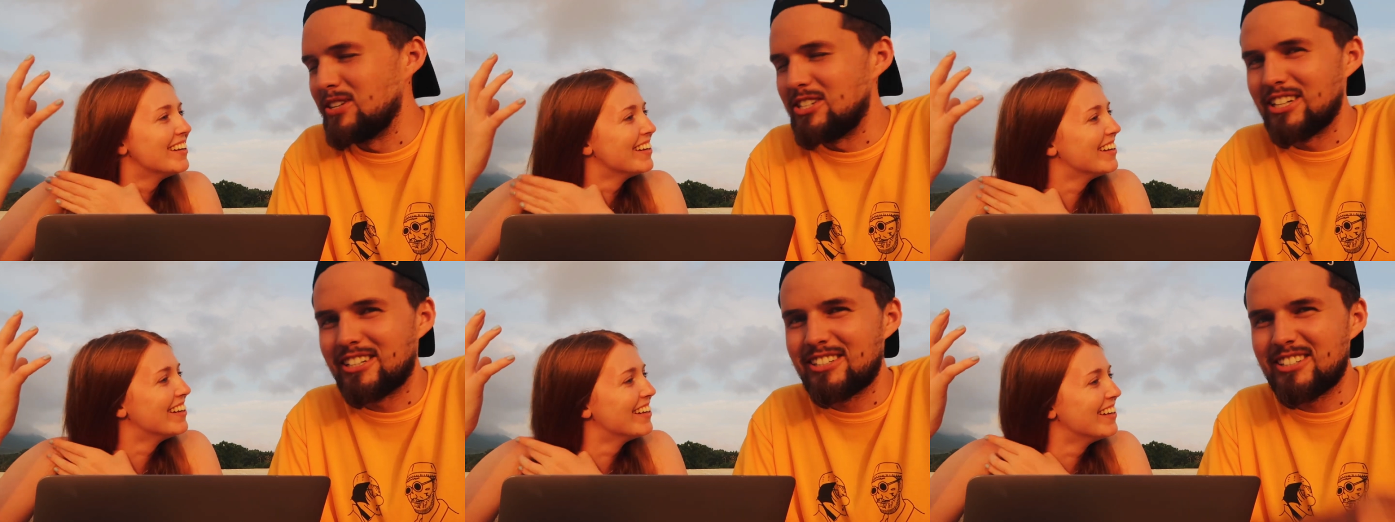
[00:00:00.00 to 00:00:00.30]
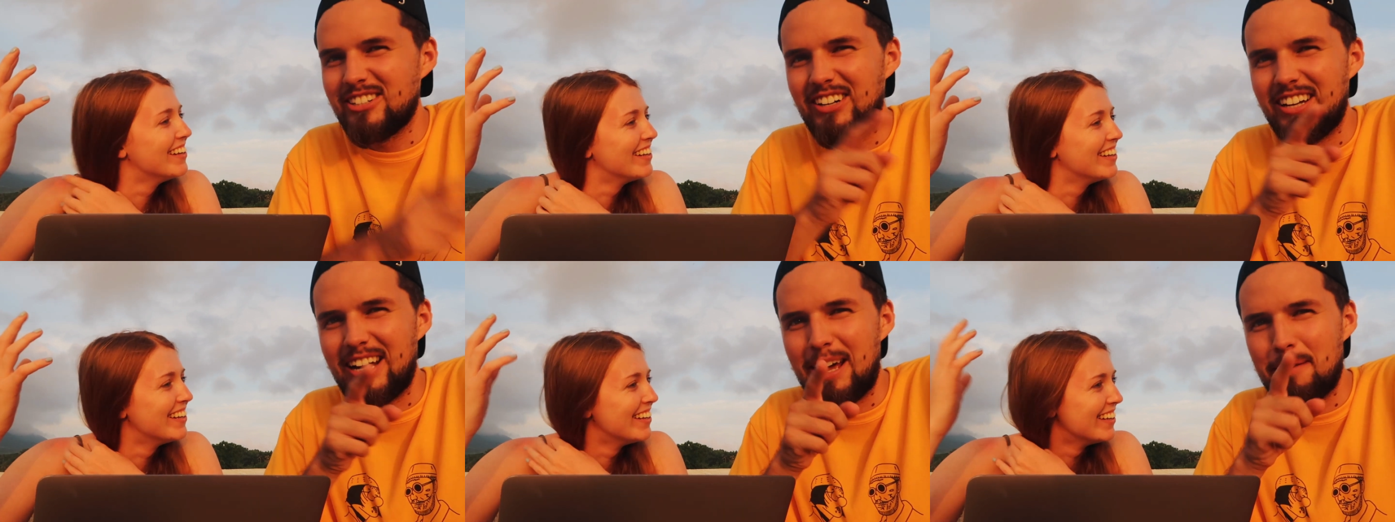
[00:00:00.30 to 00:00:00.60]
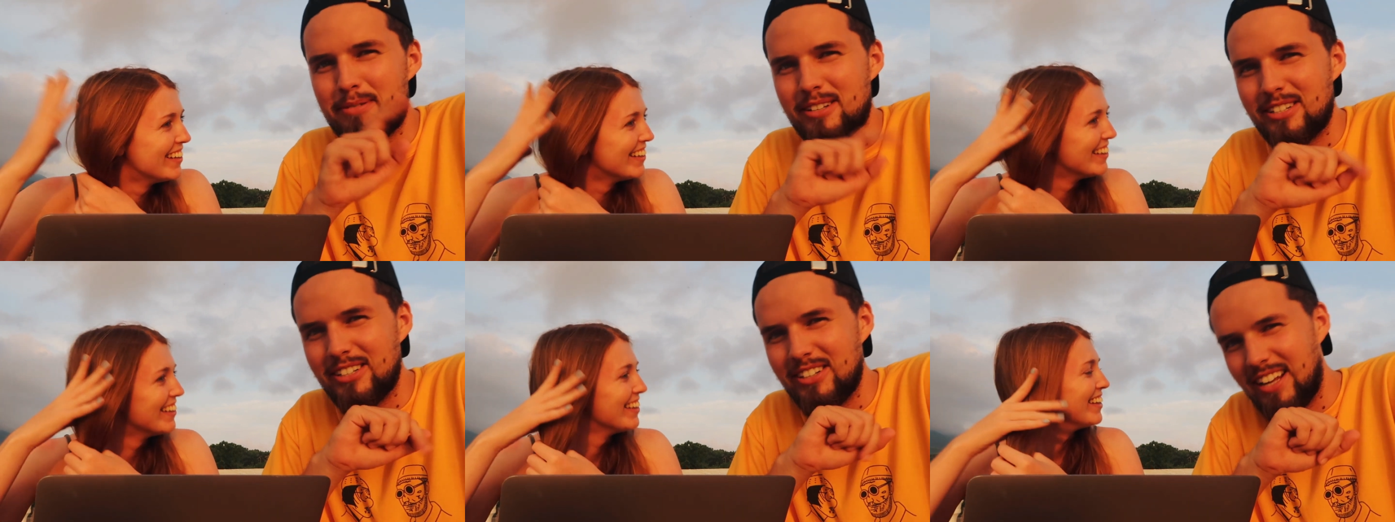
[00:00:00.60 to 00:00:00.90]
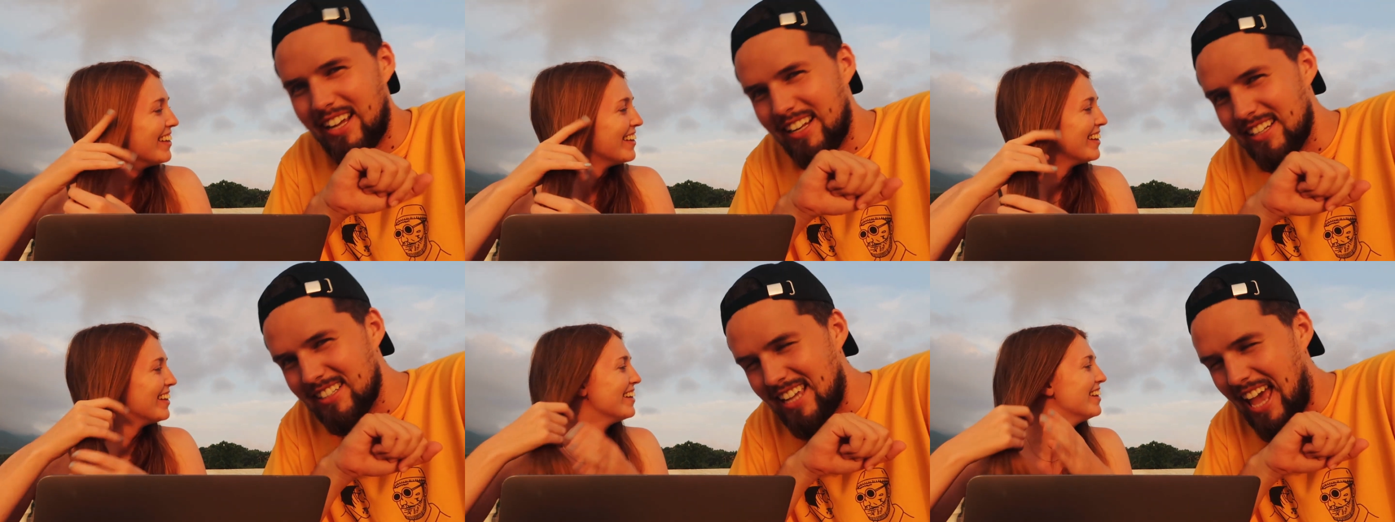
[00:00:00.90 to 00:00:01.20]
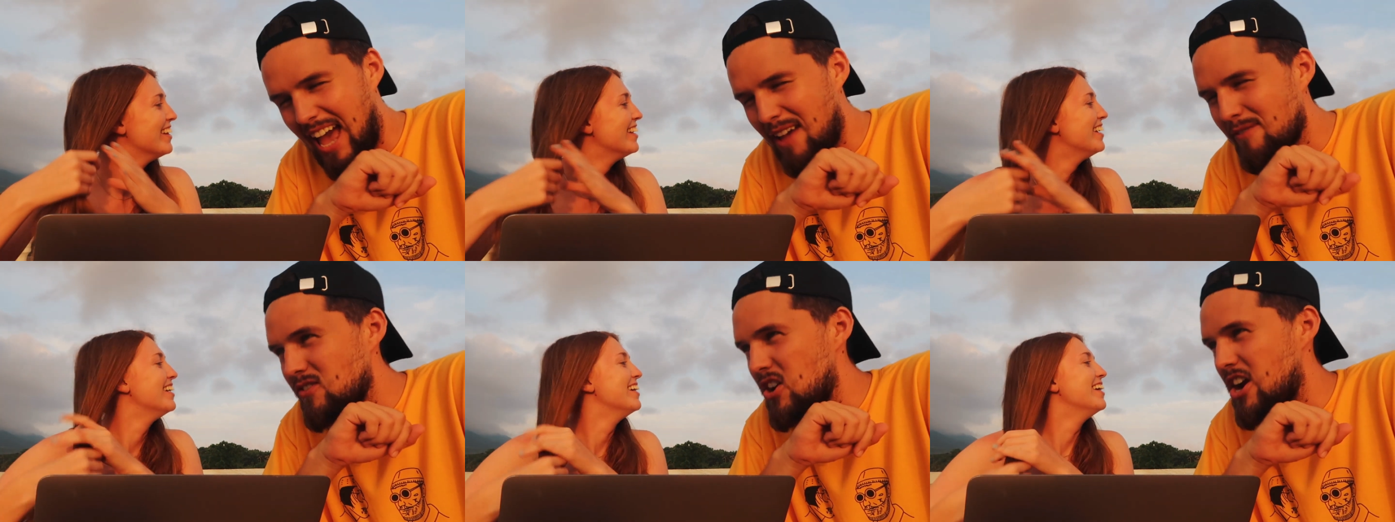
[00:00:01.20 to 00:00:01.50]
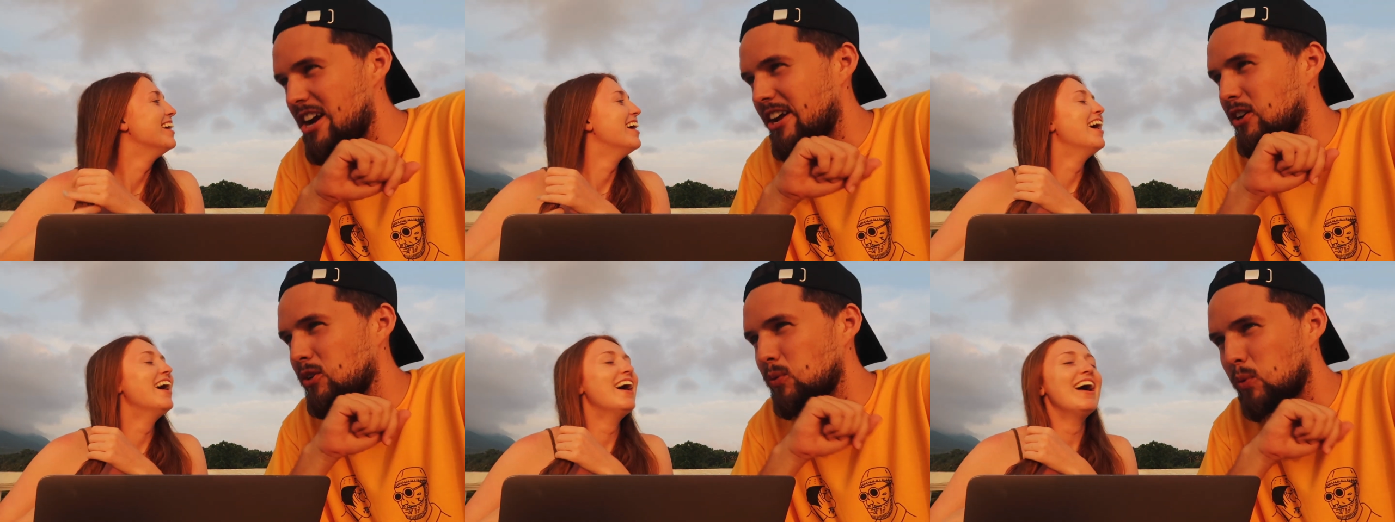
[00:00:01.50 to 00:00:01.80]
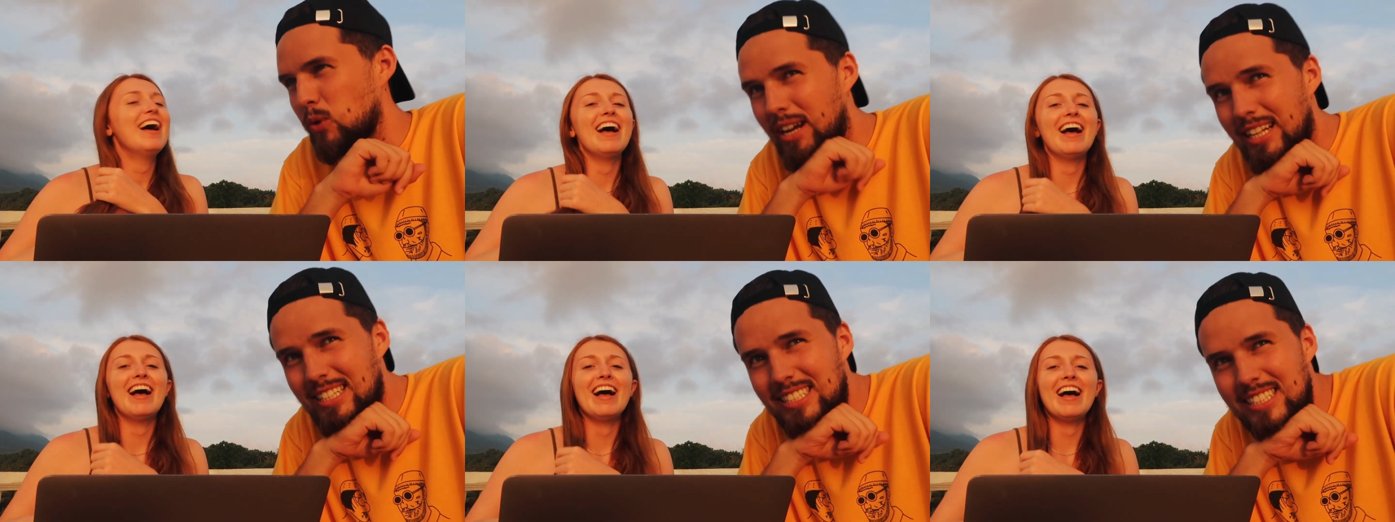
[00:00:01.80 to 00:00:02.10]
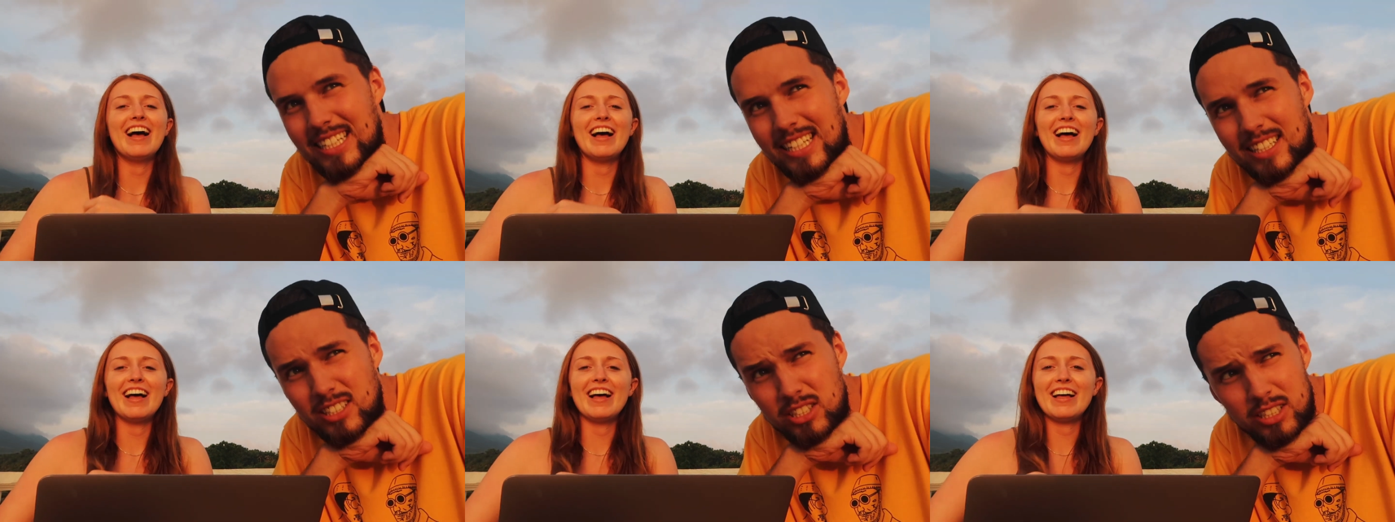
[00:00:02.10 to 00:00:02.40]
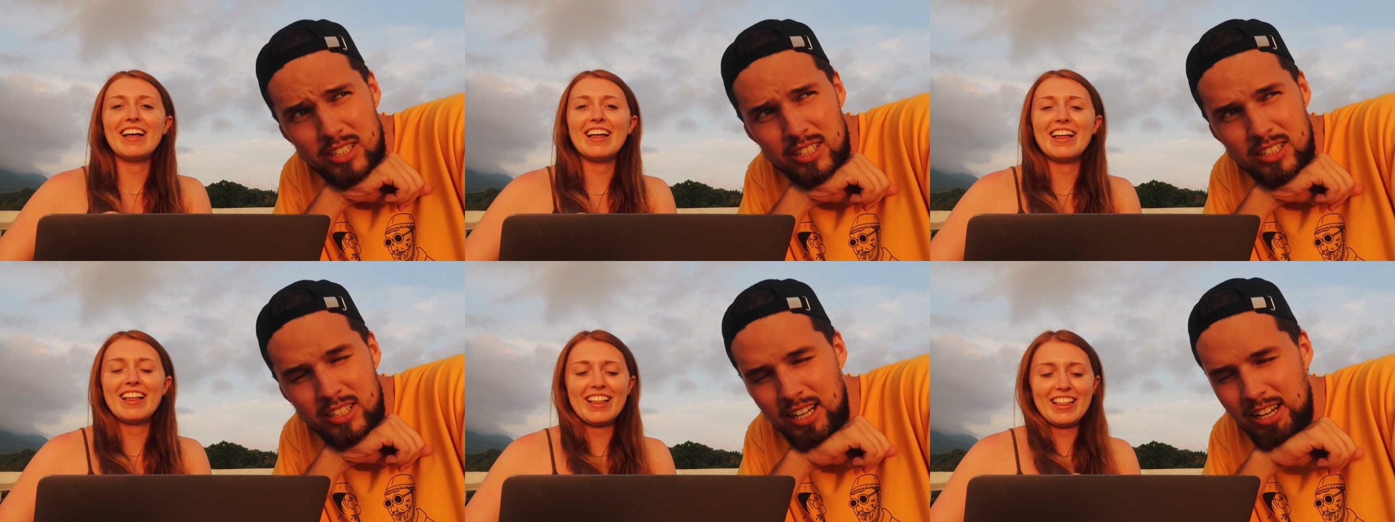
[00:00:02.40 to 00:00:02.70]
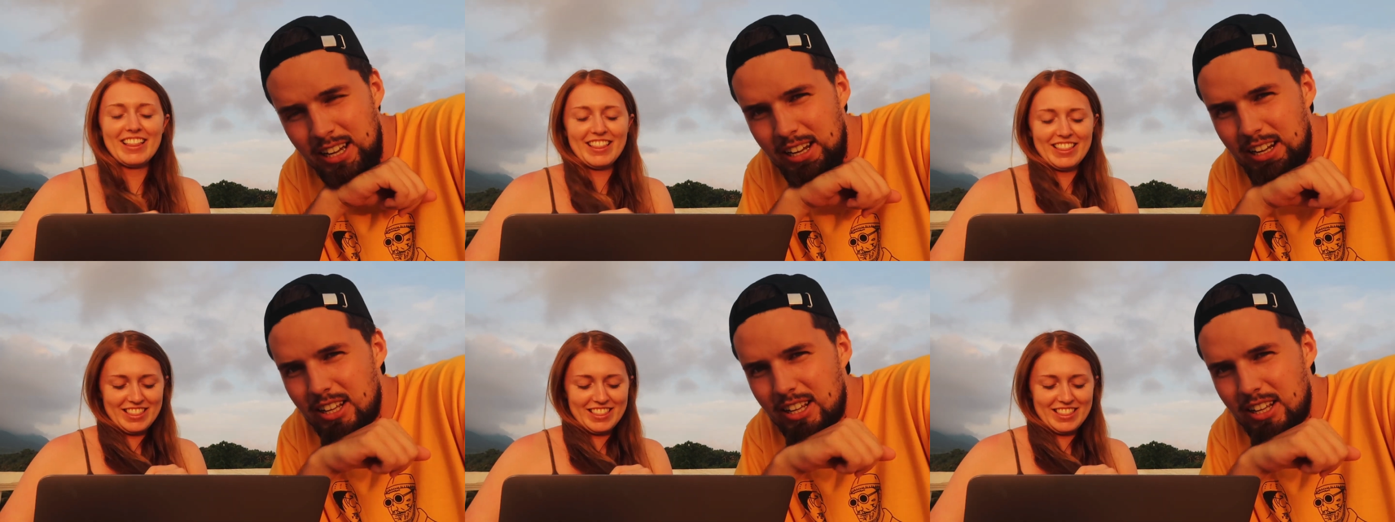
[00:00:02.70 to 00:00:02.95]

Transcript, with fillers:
Speaker 1: we just got an episode in, it's getting very good. We're at season